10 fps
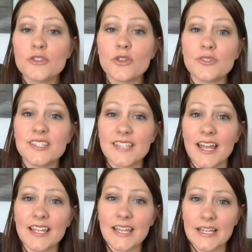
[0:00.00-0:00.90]
So
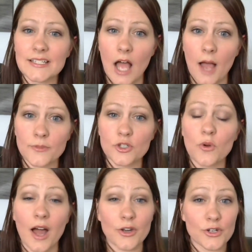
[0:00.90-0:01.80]
setting kids up
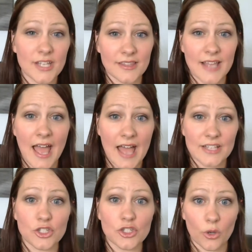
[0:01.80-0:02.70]
to understand that
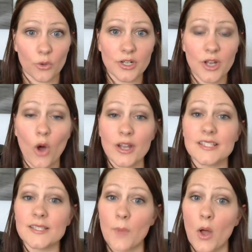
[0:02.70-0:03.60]
as children on a
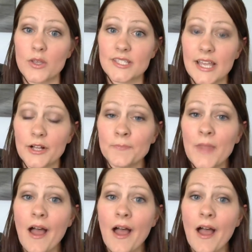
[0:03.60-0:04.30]
small scale